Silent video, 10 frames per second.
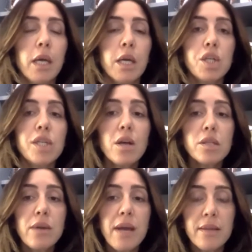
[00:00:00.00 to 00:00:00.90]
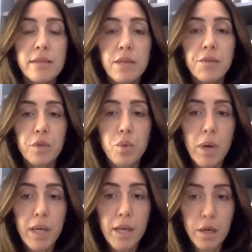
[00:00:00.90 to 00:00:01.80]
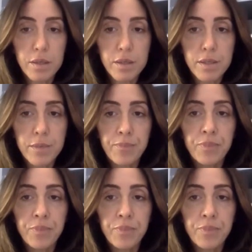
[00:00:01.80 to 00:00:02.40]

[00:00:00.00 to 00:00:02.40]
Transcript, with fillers: She's also had the seat for 20 years.